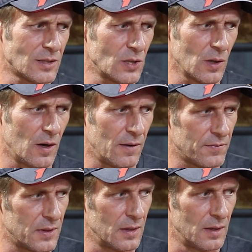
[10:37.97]
I took
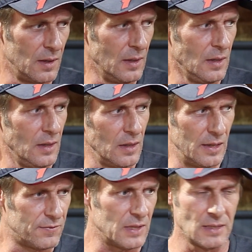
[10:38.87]
off the
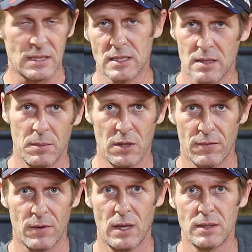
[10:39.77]
lifting system in the
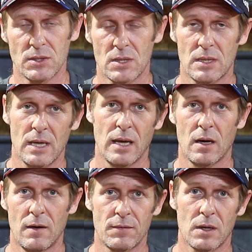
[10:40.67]
front just to take
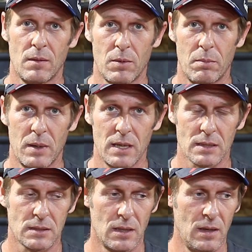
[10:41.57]
off a couple
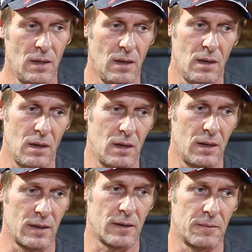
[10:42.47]
bucks,
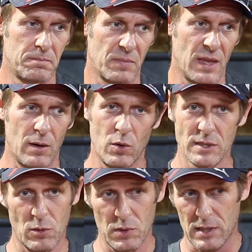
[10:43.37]
and that
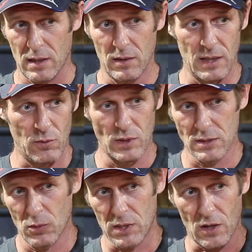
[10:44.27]
wasn't with
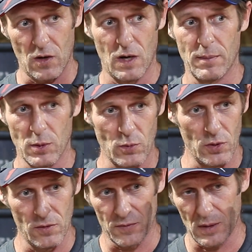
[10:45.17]
the carbon
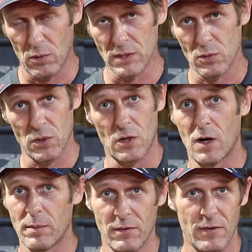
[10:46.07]
roof, that wasn't with
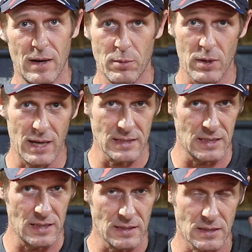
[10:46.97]
carbon fiber
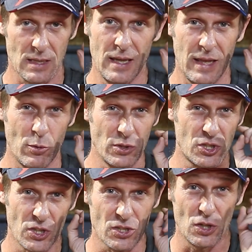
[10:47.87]
accents, and that was
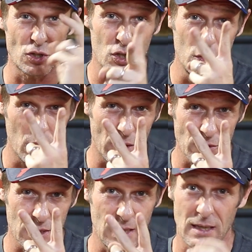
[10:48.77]
just a
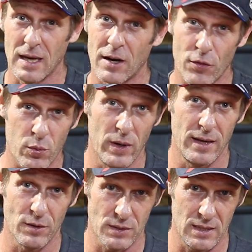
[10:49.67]
2LT, not a
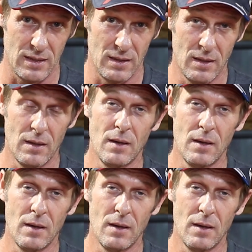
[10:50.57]
3LT.